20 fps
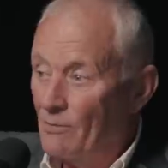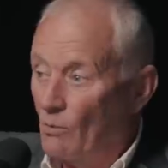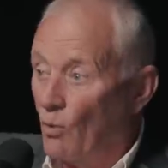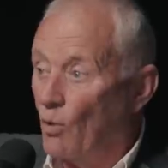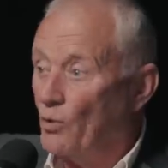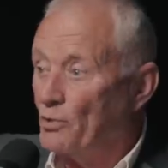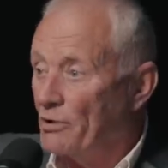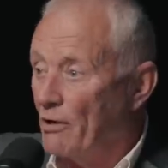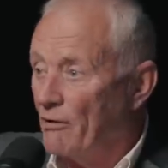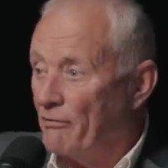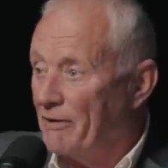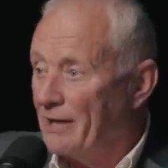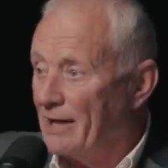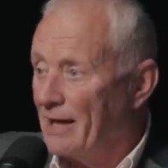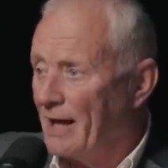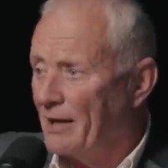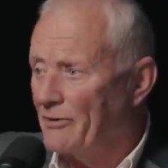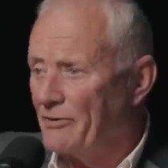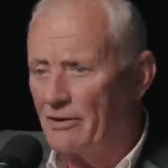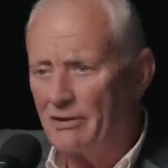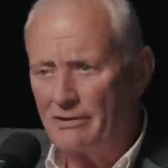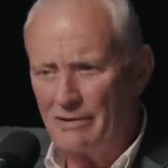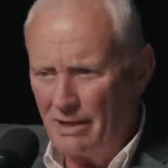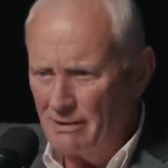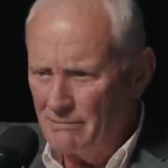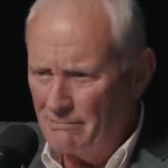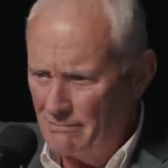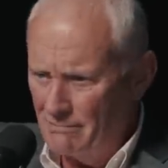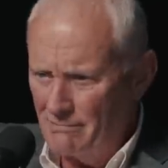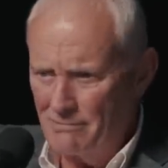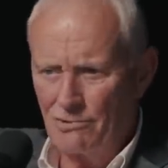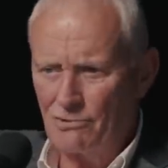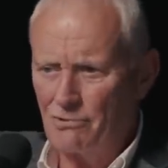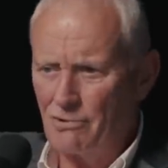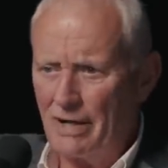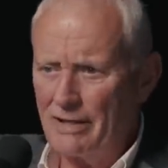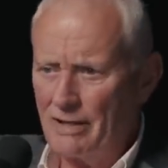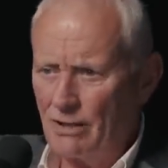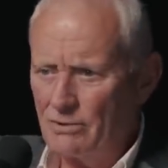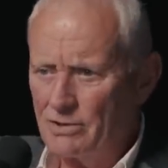Wardoff in London. They had
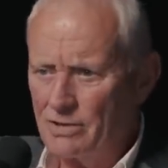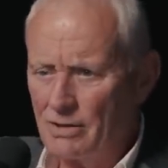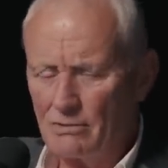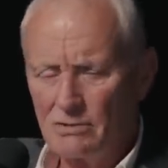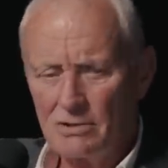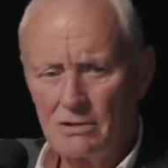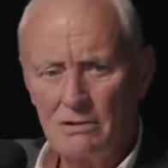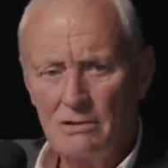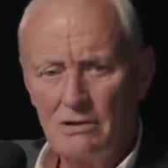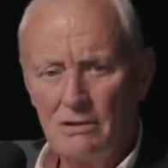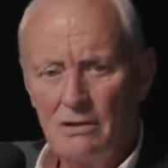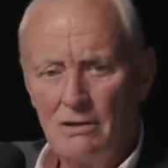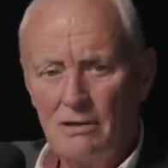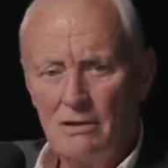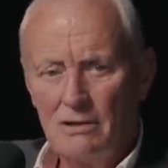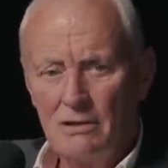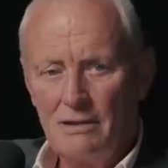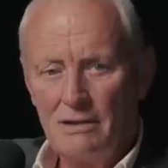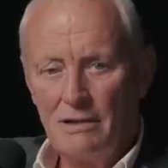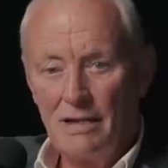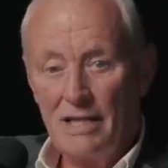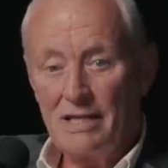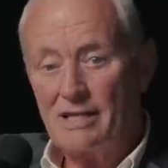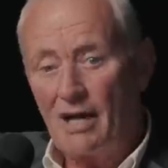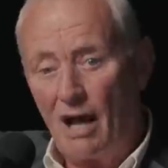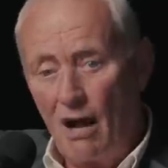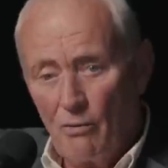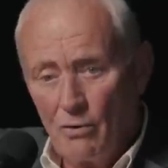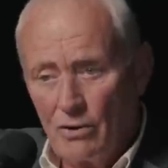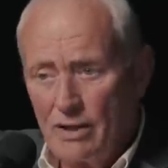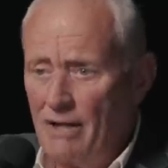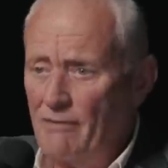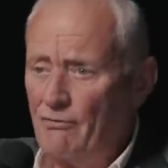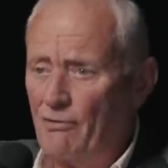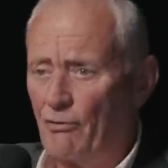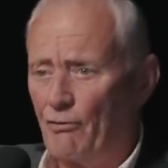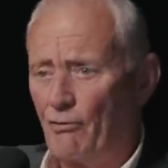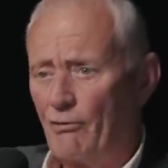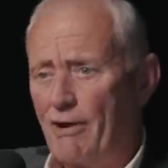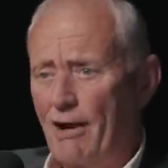great hotels. He said, I will give
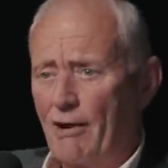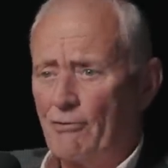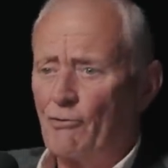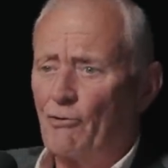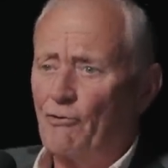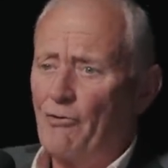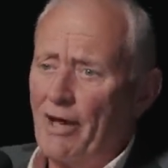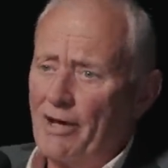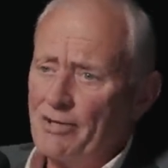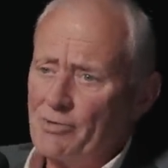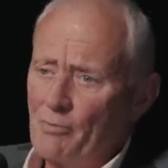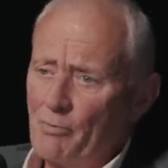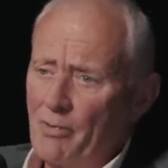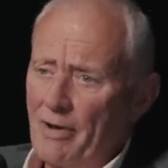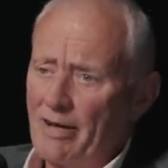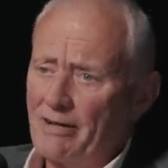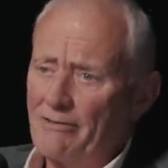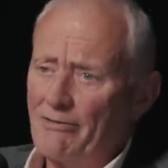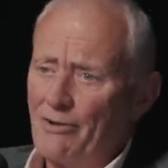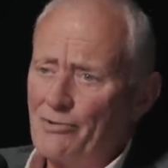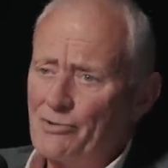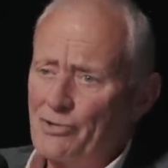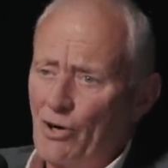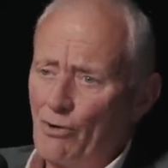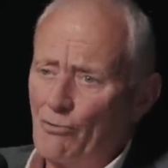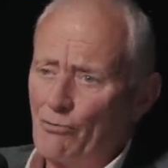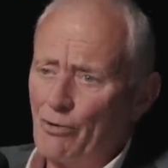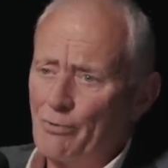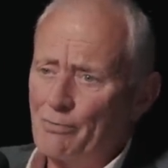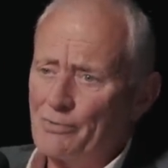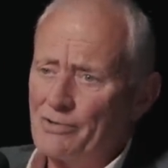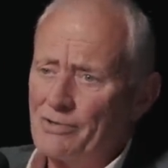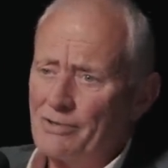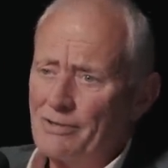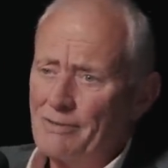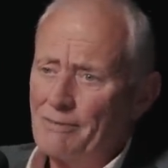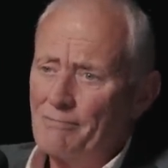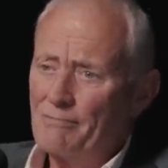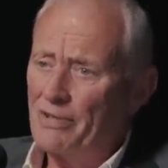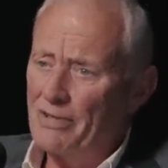you £300,000 of hotel rooms,
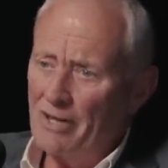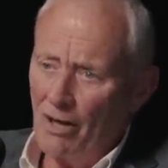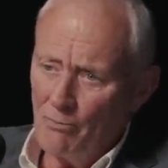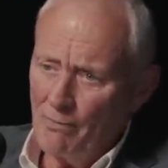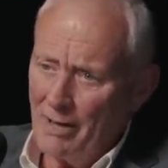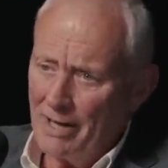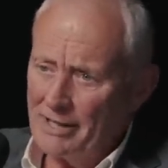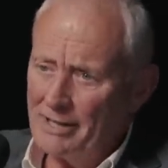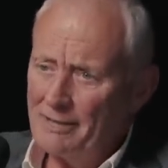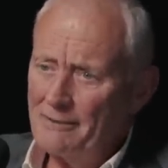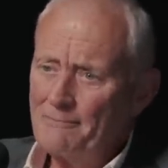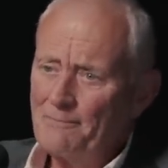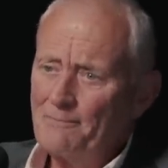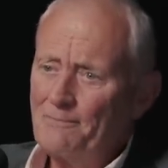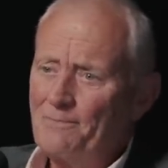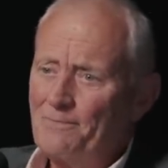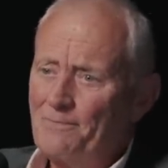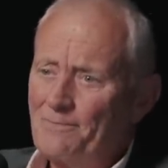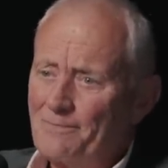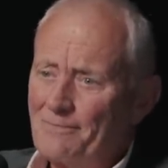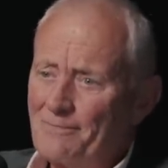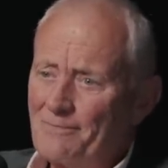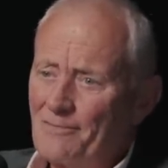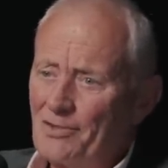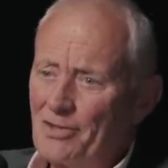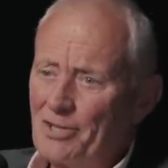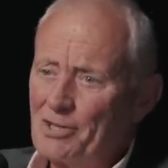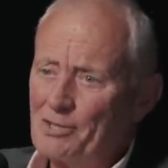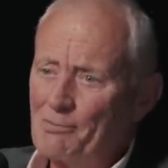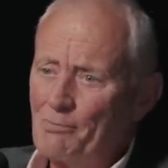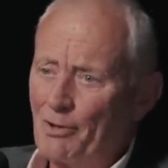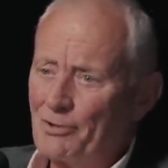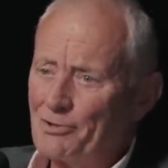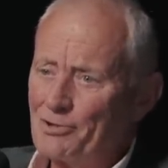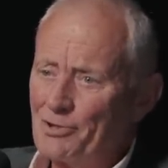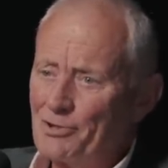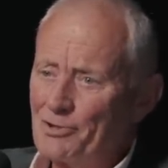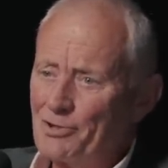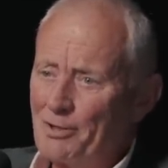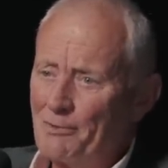but no money for this
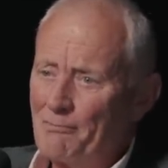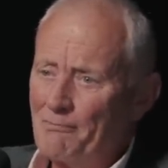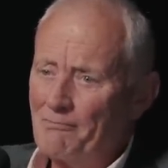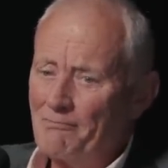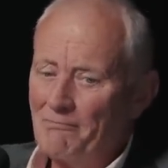sponsorship.